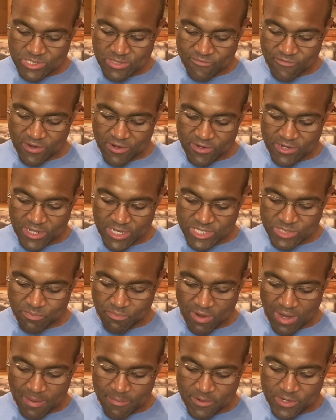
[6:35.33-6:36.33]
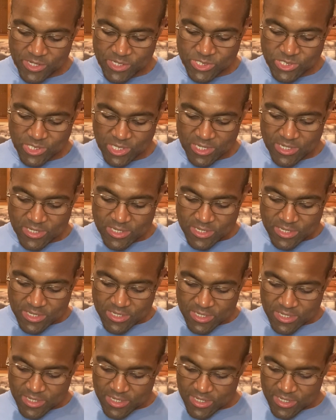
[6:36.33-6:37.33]
to Veritas Properties,
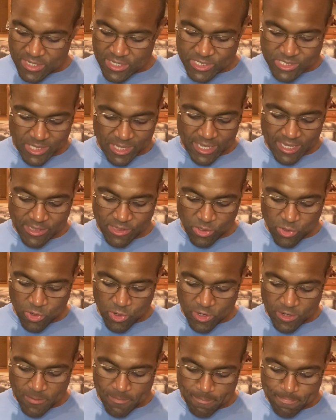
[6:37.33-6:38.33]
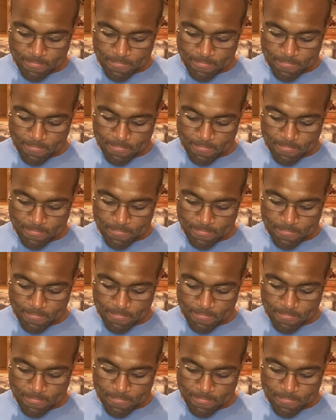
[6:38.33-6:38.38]
his landlord.